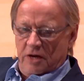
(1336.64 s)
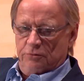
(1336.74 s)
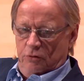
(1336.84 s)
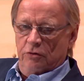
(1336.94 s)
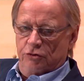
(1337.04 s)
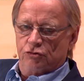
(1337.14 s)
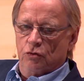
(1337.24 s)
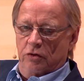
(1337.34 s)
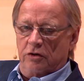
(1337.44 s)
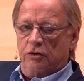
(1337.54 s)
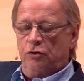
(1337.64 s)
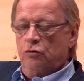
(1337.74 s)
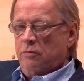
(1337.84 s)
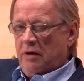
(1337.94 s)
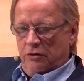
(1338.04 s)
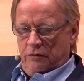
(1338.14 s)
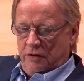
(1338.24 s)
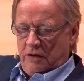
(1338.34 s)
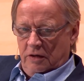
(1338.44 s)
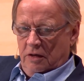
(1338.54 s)
absolutely yeah. true that a huge amount of
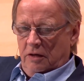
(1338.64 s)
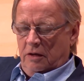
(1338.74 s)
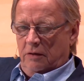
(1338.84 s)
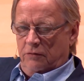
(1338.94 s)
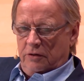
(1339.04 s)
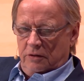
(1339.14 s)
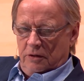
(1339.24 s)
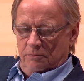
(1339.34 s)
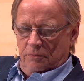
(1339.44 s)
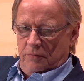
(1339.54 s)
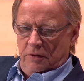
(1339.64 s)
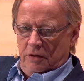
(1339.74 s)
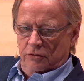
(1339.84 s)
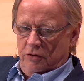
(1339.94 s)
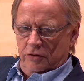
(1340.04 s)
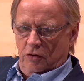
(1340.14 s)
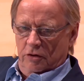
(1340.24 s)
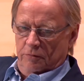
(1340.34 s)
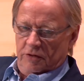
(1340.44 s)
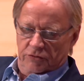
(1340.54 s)
the Of the um, in Indian
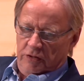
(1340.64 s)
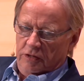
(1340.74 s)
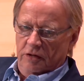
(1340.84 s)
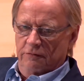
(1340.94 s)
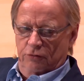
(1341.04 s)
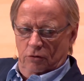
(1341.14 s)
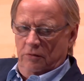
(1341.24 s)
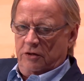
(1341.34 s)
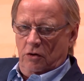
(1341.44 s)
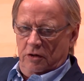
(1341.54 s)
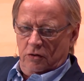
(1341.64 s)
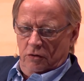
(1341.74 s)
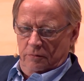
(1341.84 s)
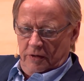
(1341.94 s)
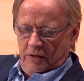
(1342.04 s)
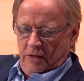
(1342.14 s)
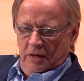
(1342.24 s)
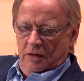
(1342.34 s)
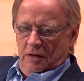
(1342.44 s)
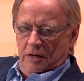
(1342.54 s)
economy is in the informal eco economy.
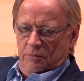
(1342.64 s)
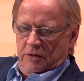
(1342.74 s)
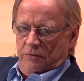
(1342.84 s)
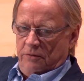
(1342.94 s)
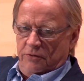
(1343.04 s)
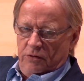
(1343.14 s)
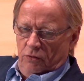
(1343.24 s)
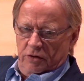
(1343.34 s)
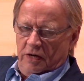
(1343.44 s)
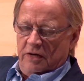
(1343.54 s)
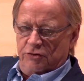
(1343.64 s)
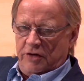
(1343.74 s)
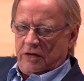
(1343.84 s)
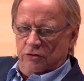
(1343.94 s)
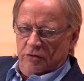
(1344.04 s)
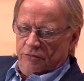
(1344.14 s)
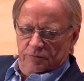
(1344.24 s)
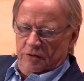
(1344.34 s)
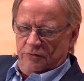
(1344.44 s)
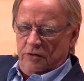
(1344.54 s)
Absolutely. Um, the, the, the organized sector is,
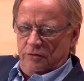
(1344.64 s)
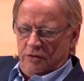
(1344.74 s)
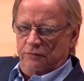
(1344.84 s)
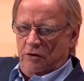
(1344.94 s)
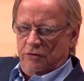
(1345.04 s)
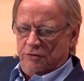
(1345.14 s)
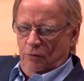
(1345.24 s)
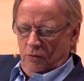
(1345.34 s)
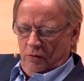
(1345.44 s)
is, is, is very small.